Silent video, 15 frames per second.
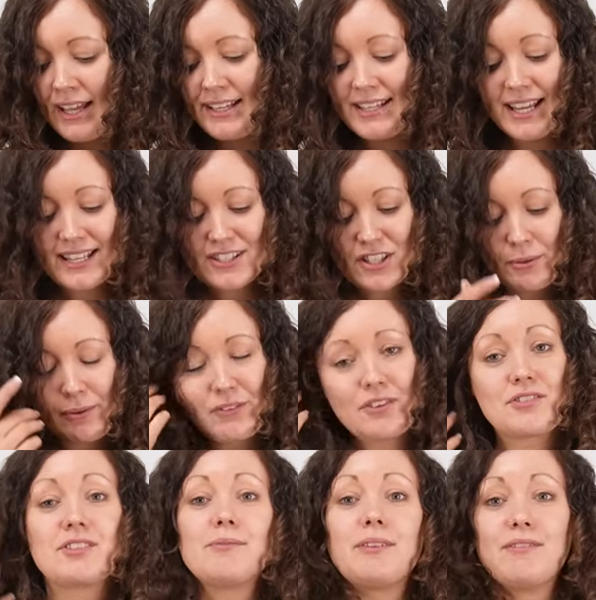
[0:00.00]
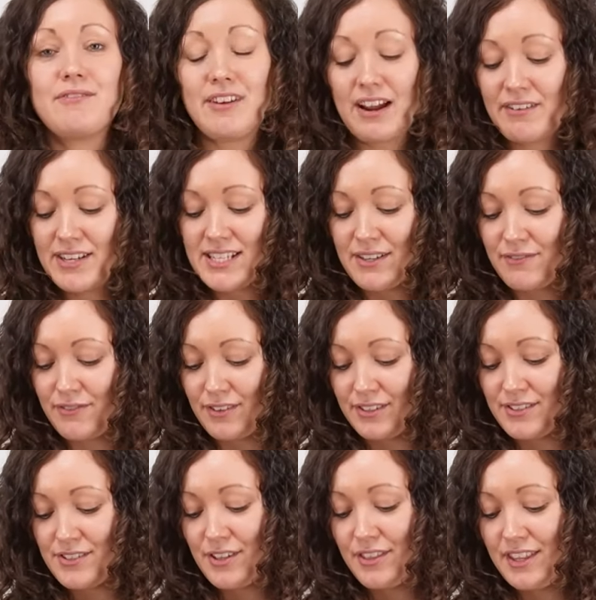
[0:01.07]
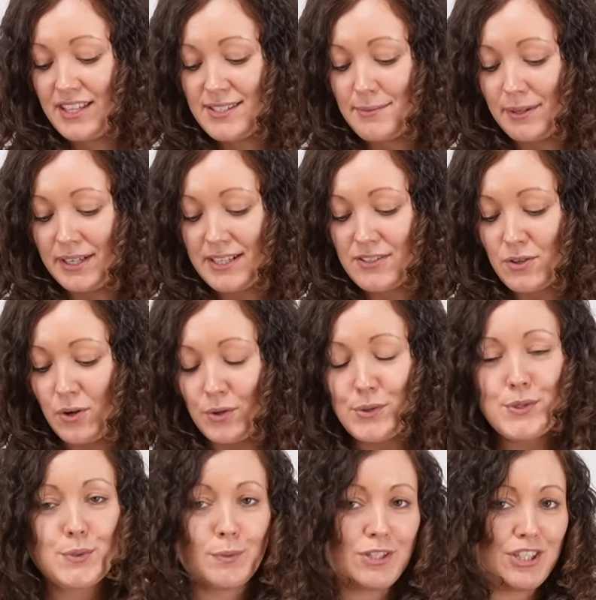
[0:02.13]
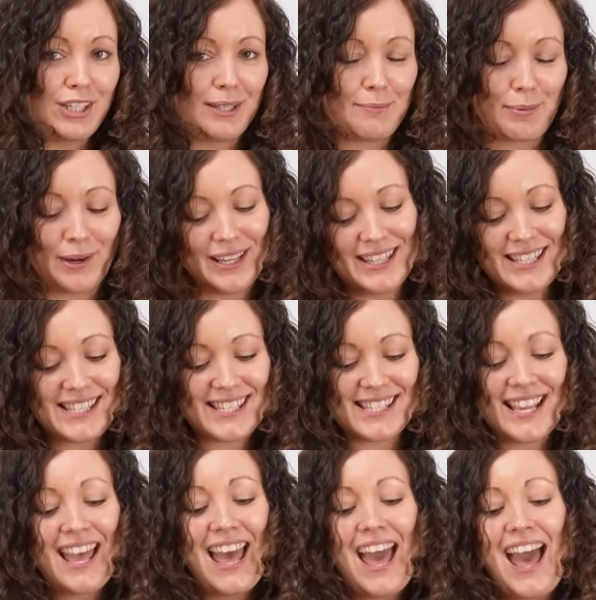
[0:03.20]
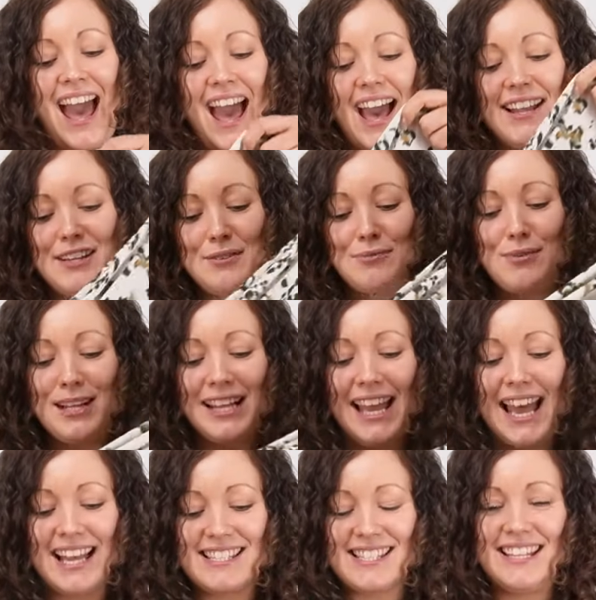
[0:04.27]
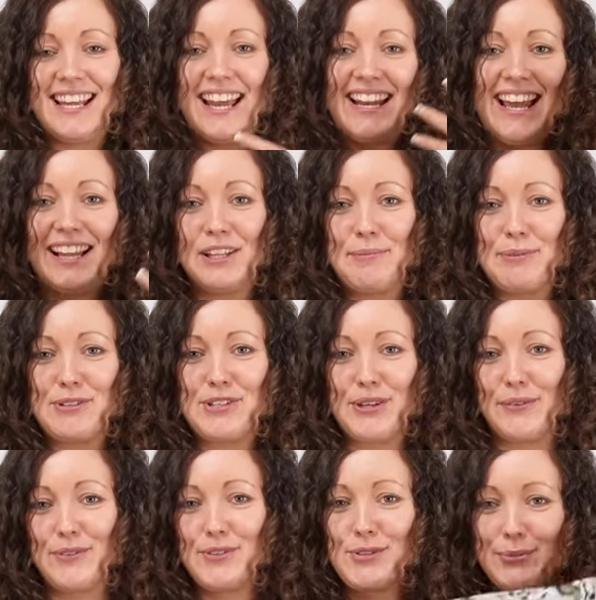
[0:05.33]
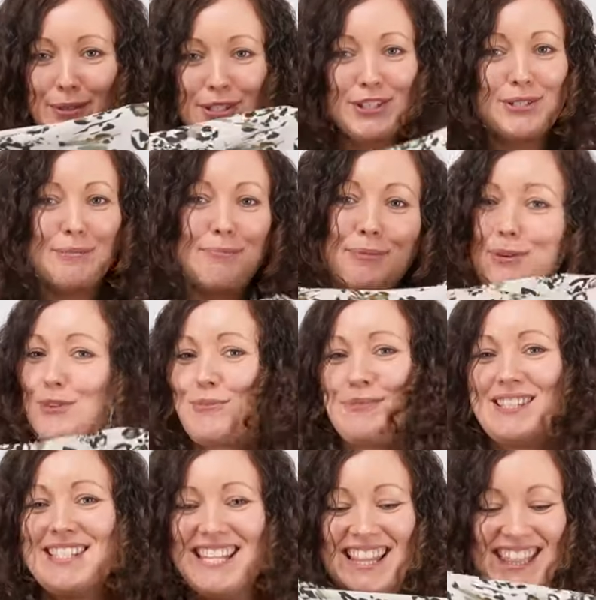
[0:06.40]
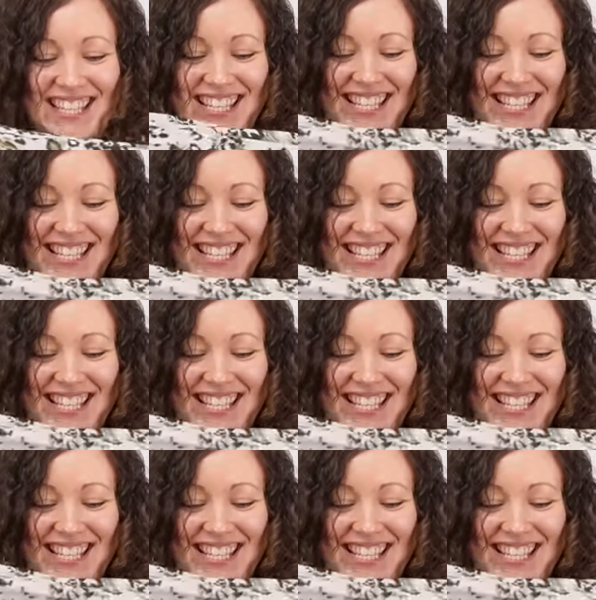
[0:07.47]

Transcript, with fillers: Next up we've got something very different. So this one is called Swishing Prints and it really has an, an element of swish and movement in the